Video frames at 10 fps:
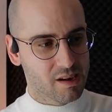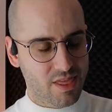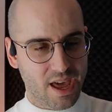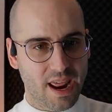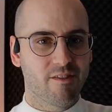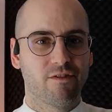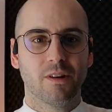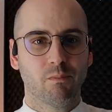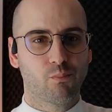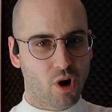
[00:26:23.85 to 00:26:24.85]
that have
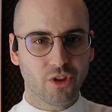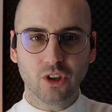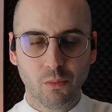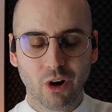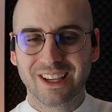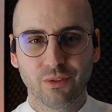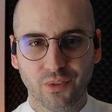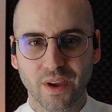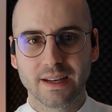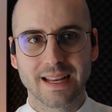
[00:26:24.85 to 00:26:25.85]
product market
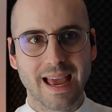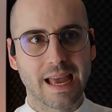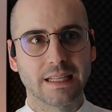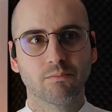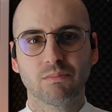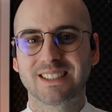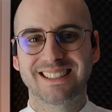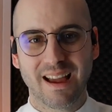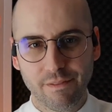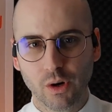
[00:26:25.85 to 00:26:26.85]
fit and
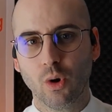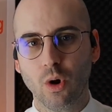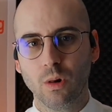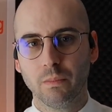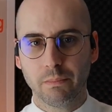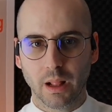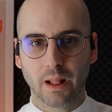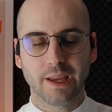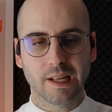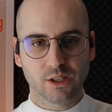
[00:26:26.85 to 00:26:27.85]
several
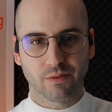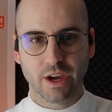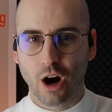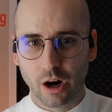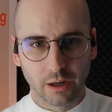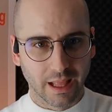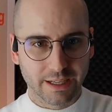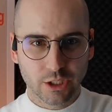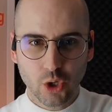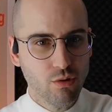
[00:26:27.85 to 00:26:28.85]
millions of ARR,
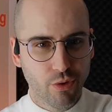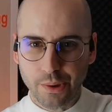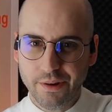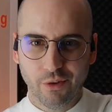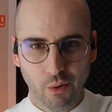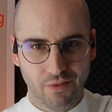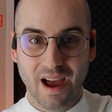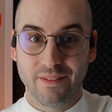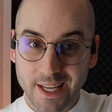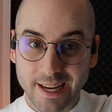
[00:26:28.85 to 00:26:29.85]
like 2, 3, 4,
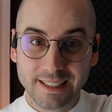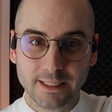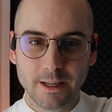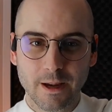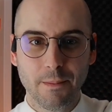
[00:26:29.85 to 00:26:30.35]
5, 6,